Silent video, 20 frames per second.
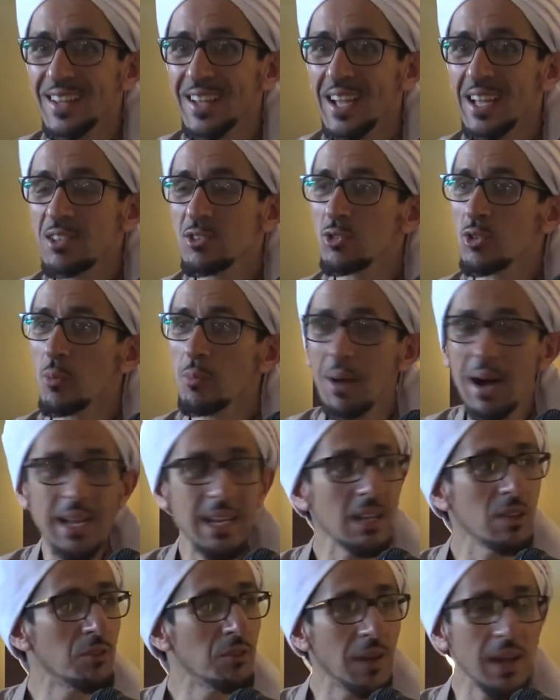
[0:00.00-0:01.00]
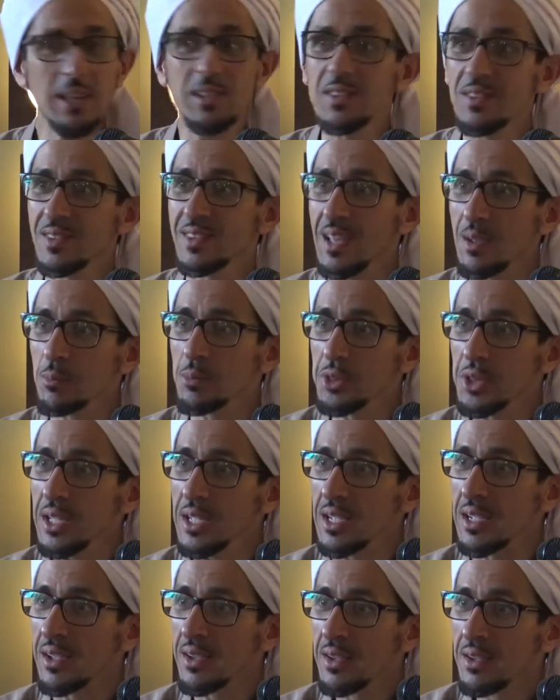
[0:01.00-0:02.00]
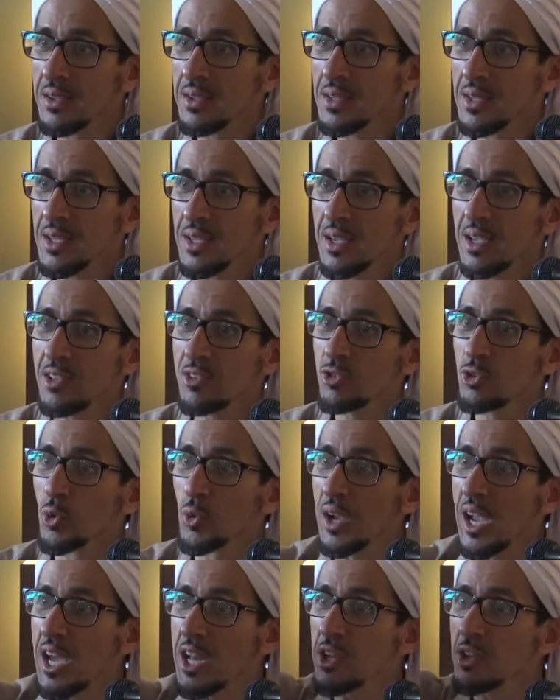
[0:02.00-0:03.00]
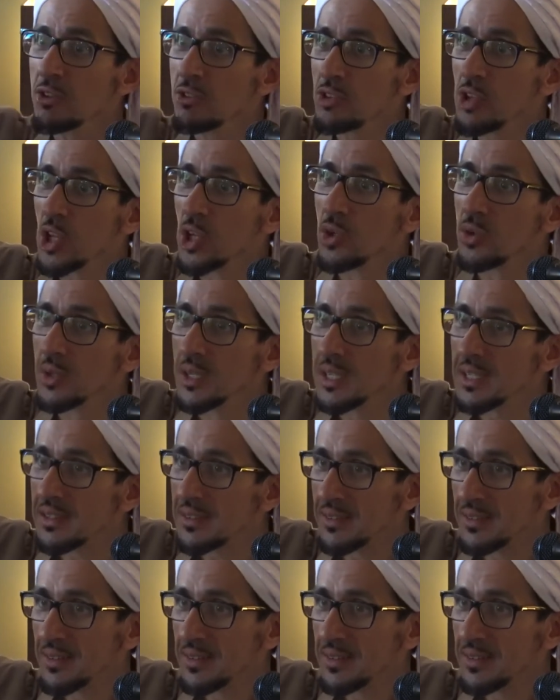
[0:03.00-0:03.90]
Is to manifest something. Is to carry a slogan.